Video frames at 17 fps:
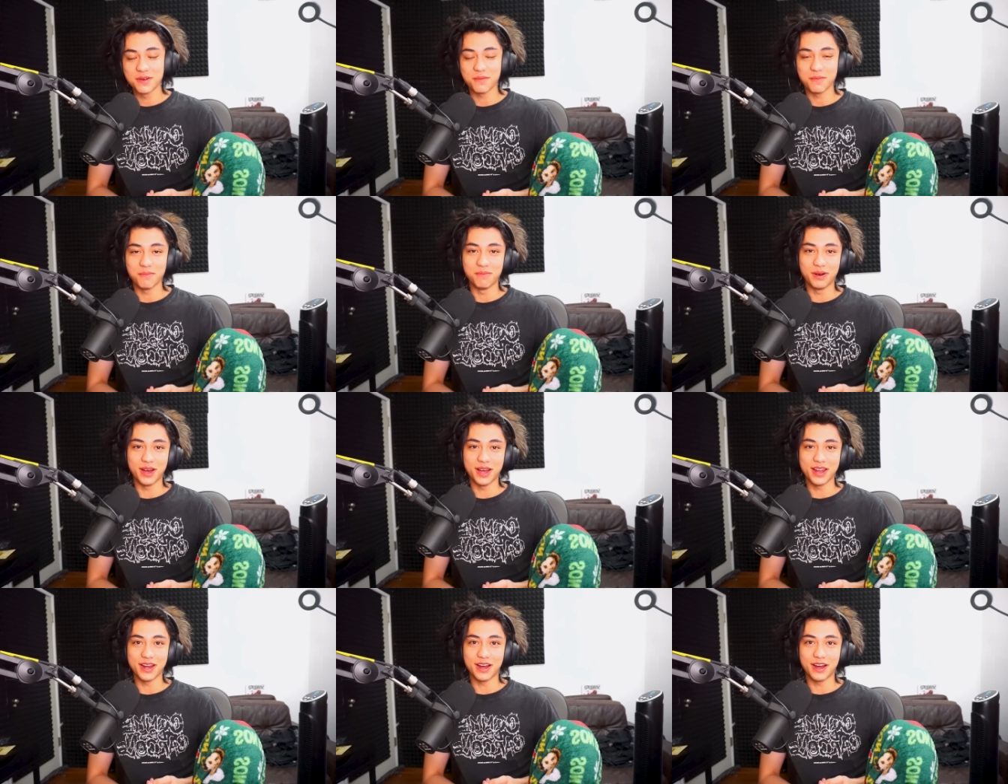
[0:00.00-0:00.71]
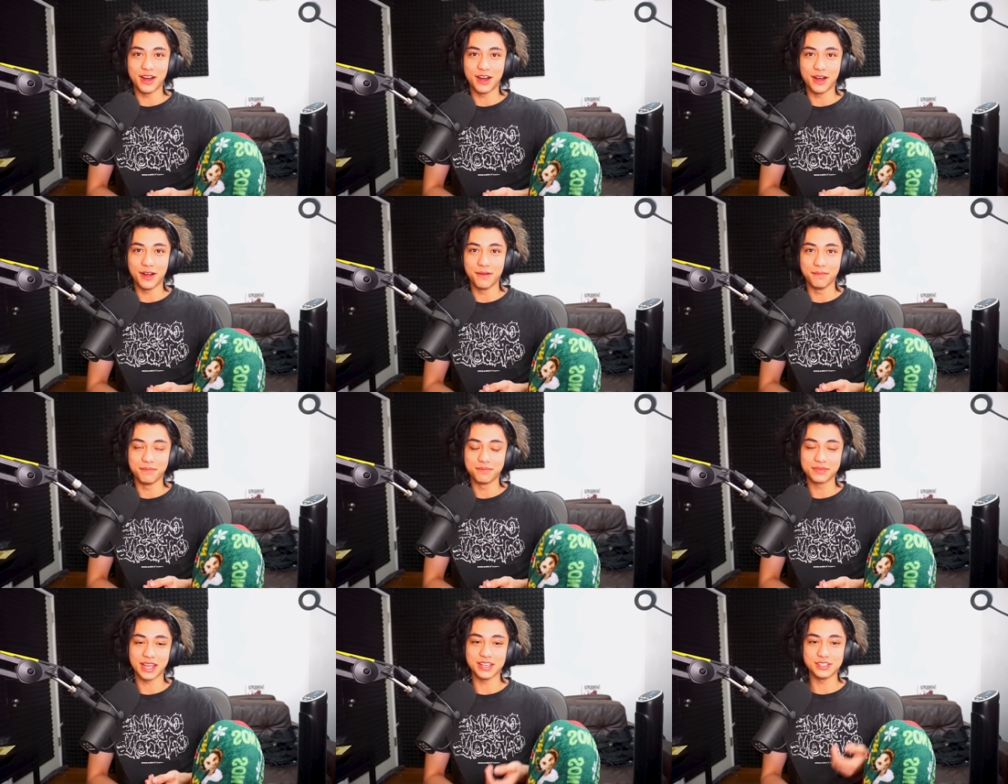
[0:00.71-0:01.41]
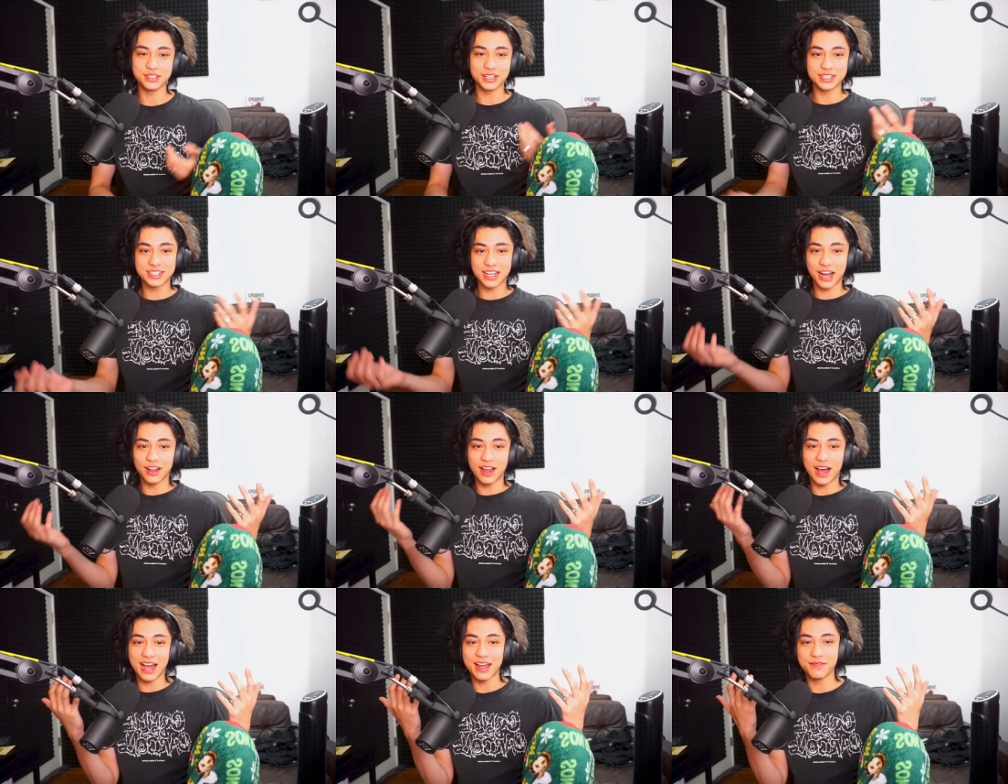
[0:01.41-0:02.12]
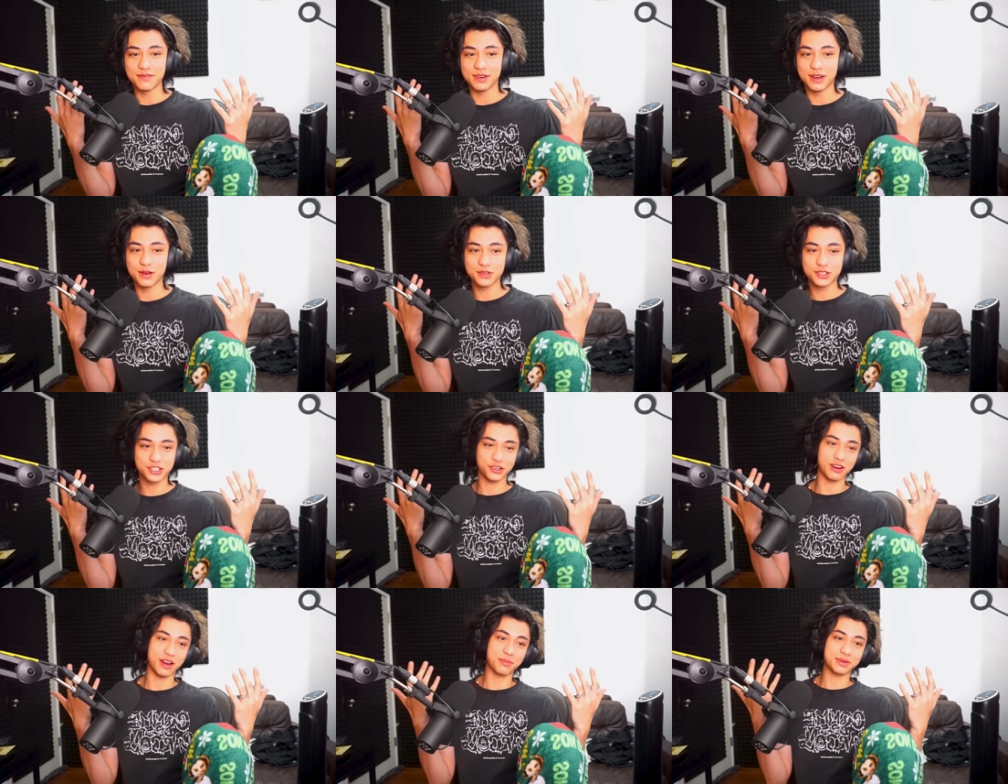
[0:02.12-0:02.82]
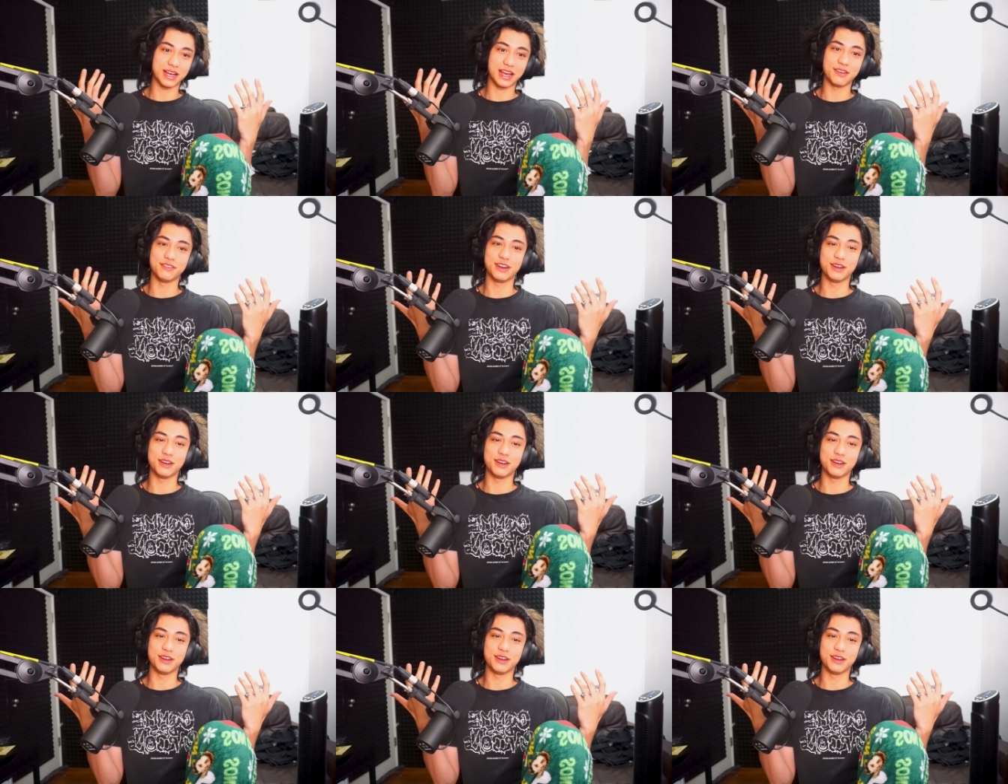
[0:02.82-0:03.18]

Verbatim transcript: But um, as you can tell, I have no script. I have no